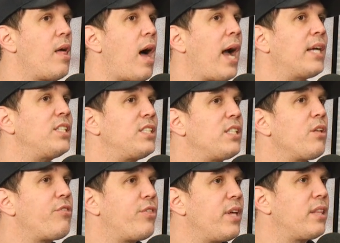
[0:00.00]
I
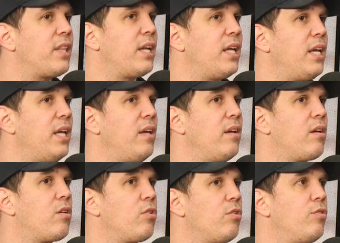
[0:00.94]
still think that he
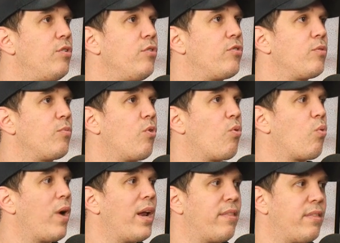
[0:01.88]
could do some
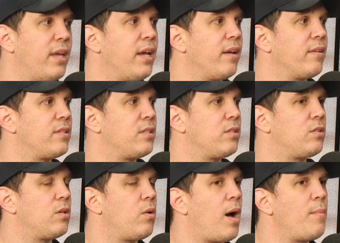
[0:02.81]
great things.
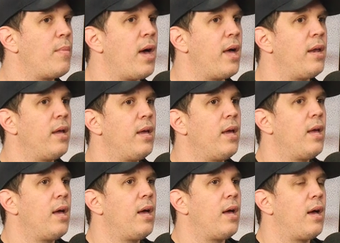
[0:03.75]
So I'm not,
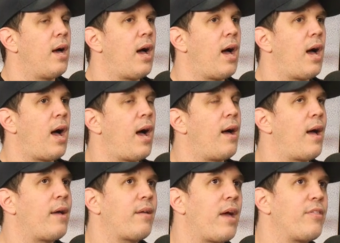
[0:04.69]

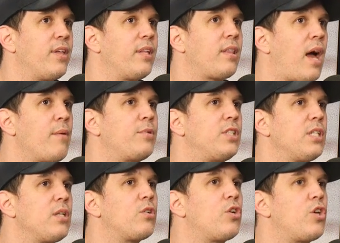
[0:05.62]
I think I'm
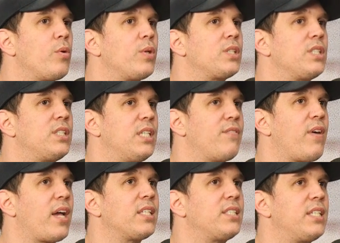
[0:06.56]
still curious to see if
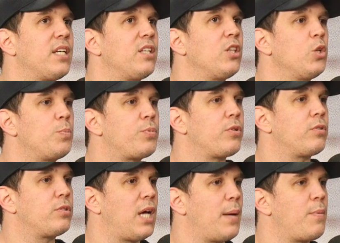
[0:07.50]
I could see a Looper
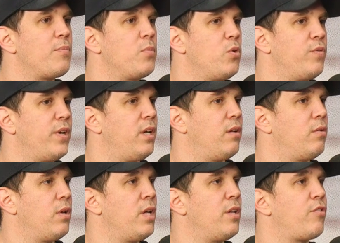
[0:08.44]
type of movie
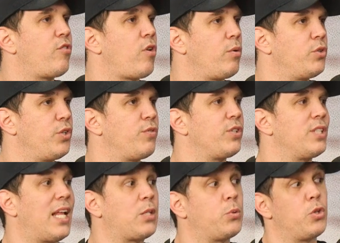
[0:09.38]
in the Star Wars universe,
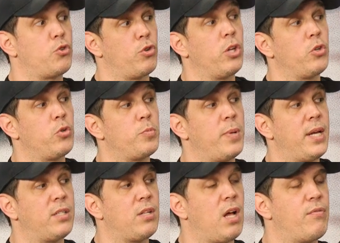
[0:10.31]
and that's what the trilogy was
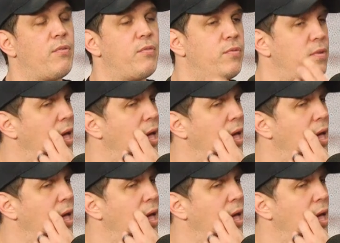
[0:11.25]
based off of.